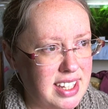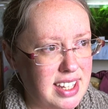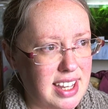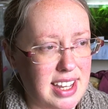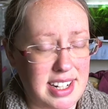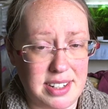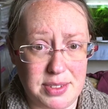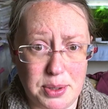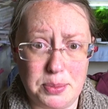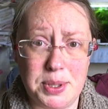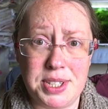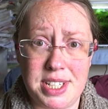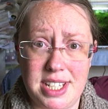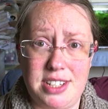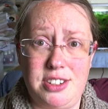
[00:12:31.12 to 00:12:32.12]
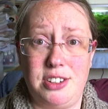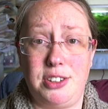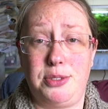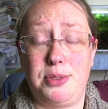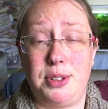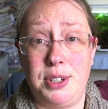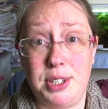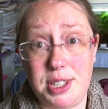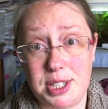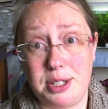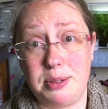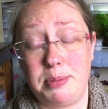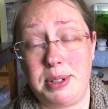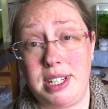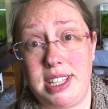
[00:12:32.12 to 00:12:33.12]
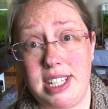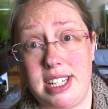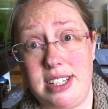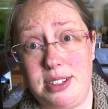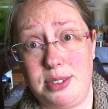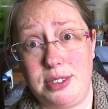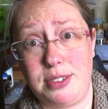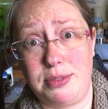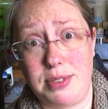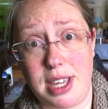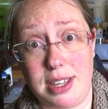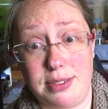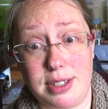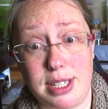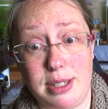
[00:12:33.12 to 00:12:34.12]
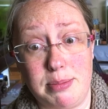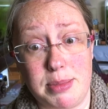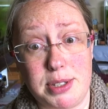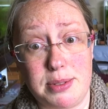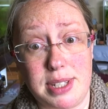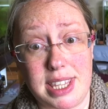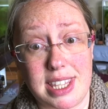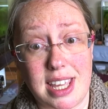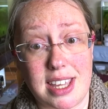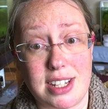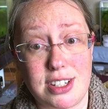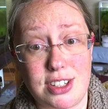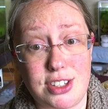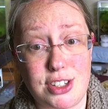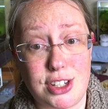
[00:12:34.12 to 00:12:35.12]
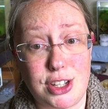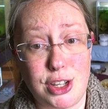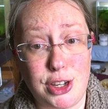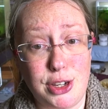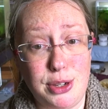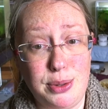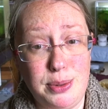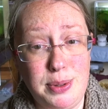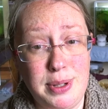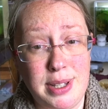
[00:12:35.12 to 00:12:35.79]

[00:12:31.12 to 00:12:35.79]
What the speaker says: And I've got 1-day shows for another company that I do as a favour in between that too.